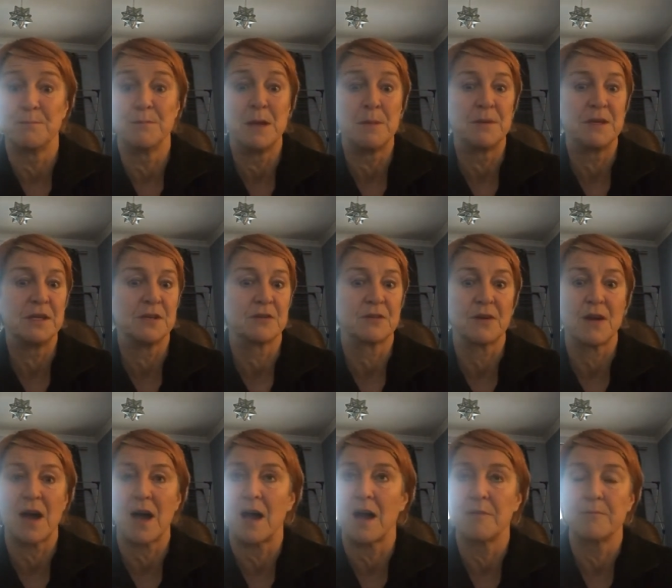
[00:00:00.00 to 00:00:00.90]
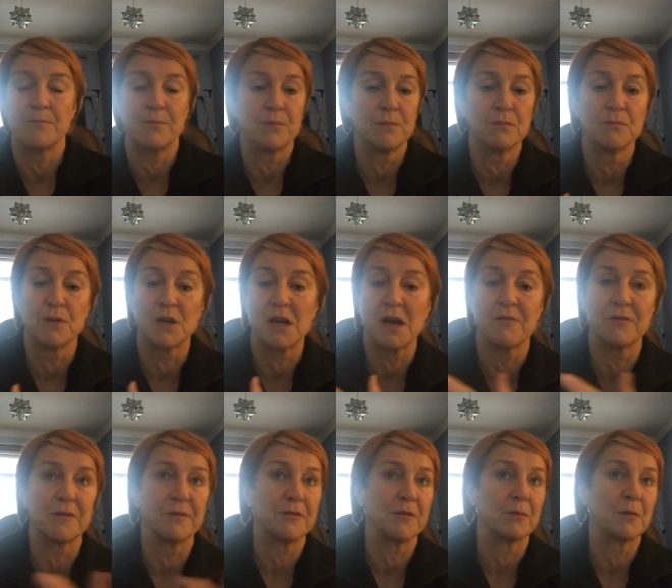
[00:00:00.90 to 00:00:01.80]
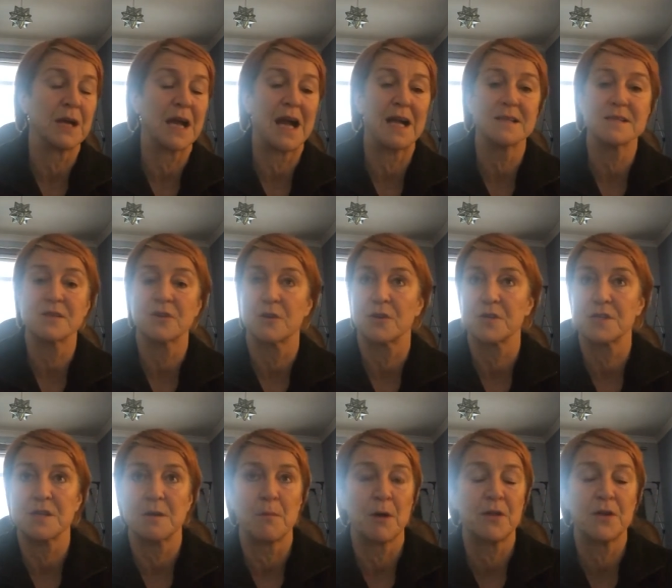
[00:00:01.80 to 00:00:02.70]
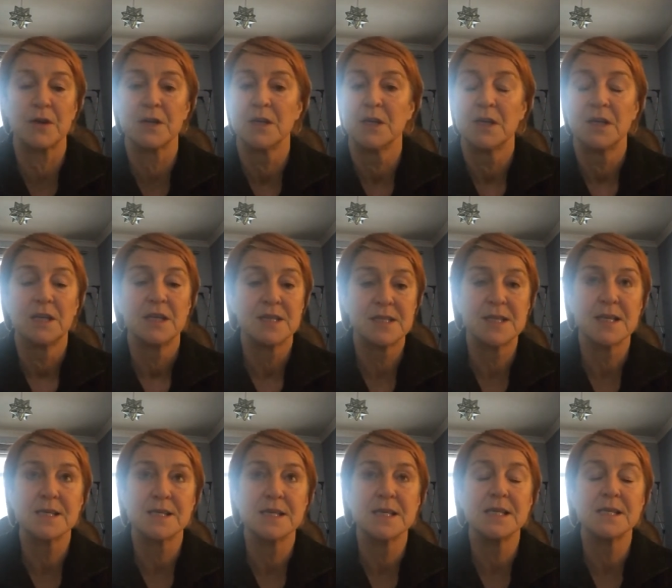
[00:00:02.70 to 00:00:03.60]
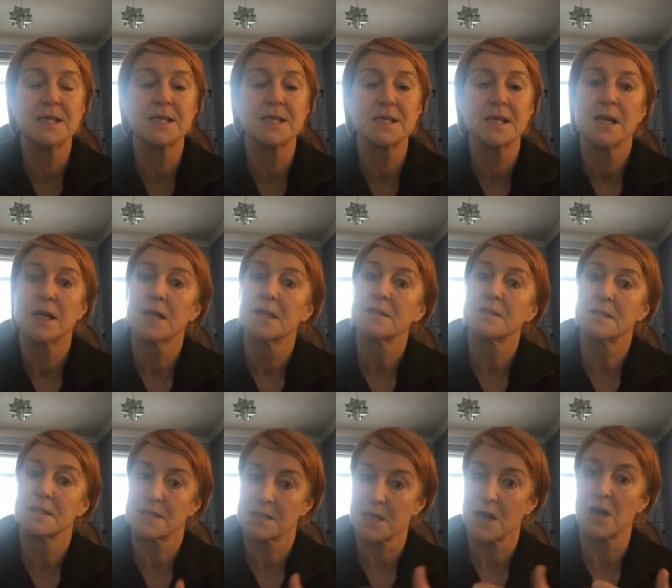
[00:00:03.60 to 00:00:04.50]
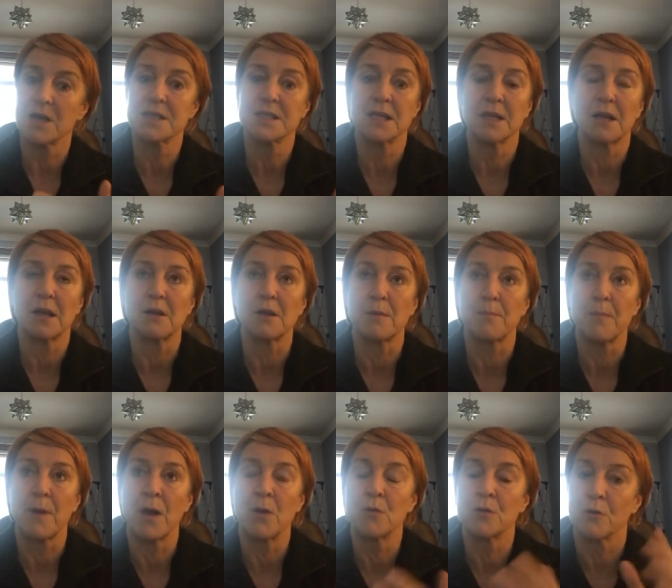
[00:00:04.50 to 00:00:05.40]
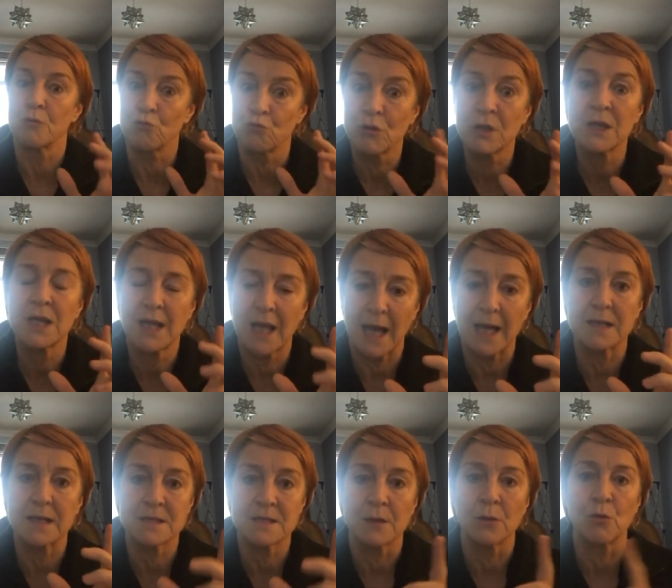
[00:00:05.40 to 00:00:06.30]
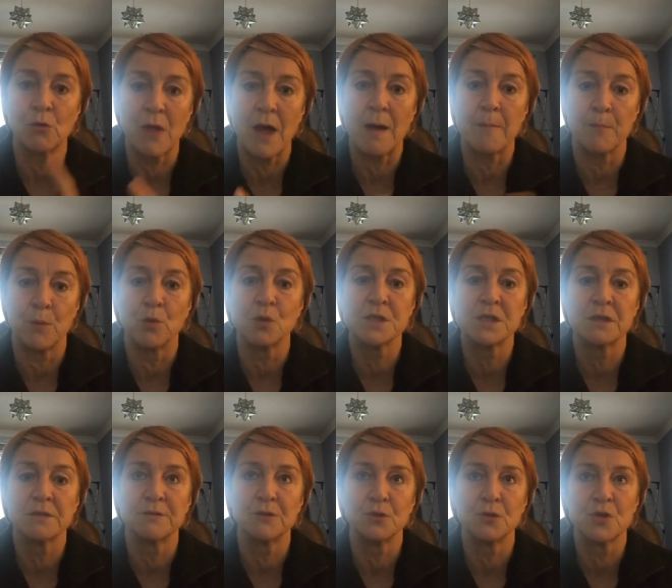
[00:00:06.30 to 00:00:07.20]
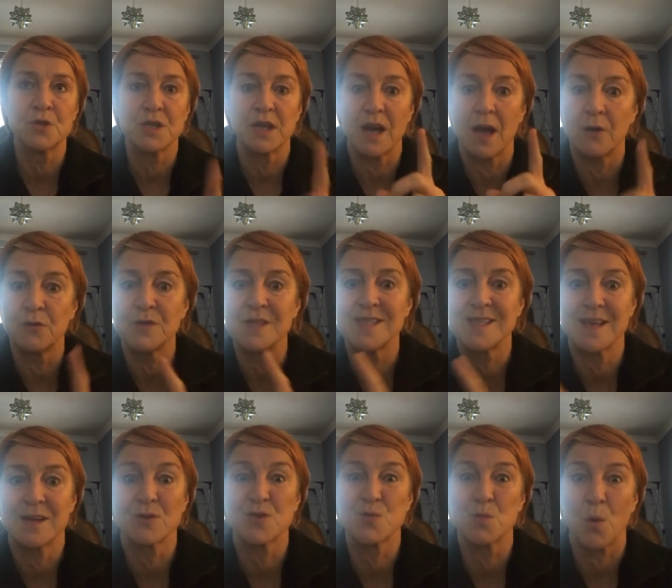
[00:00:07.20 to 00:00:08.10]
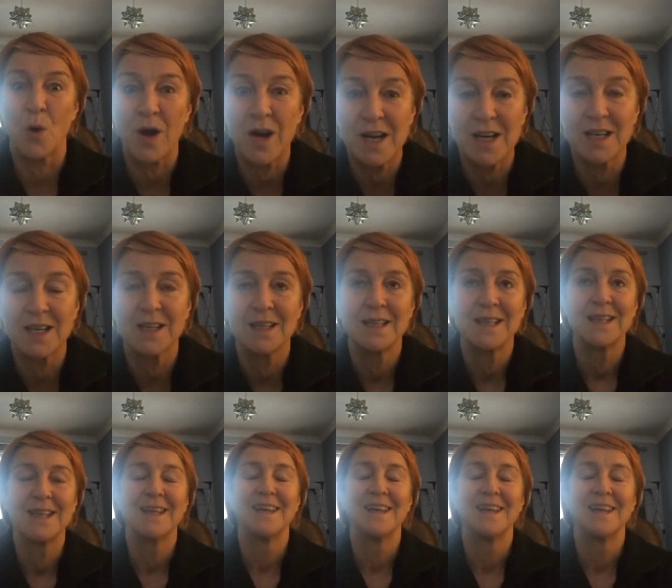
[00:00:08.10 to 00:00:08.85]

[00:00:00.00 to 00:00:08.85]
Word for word: maybe you're uh, recovering from cancer or some other disease to start taking your power and really getting to know that body of yours and how the cells work.